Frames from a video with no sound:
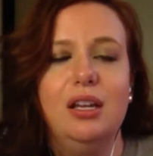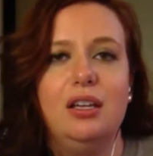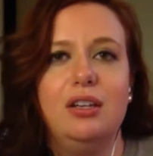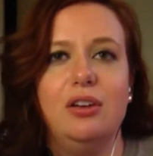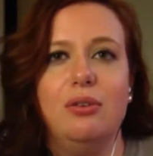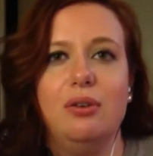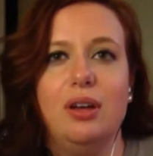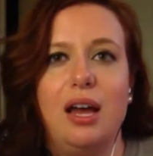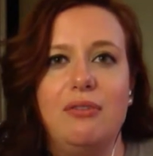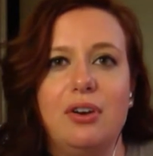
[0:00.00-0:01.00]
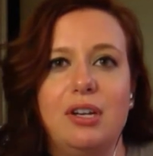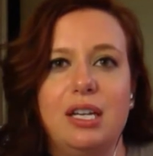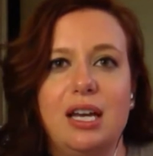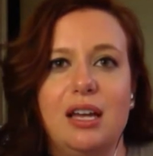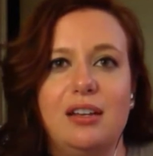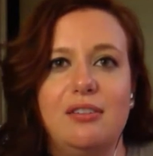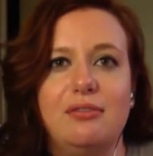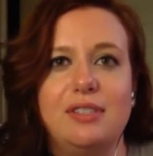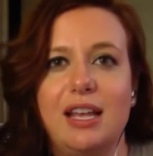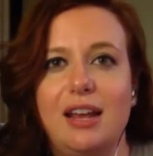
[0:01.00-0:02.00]
you know, I've already kind
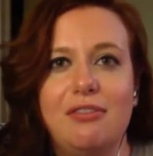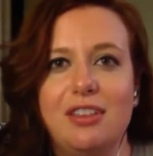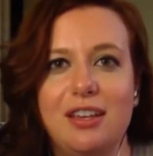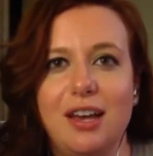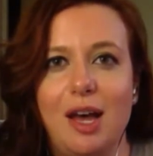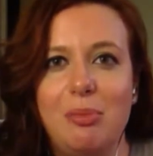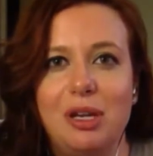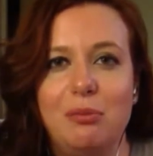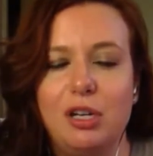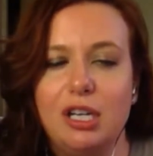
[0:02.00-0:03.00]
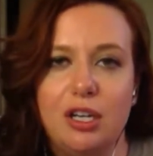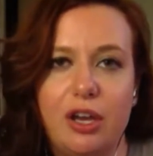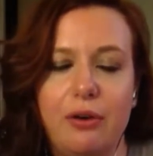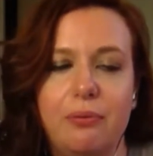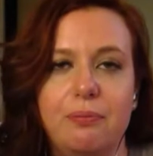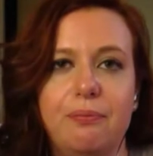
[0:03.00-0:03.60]
of set everything up and I'm ready to go.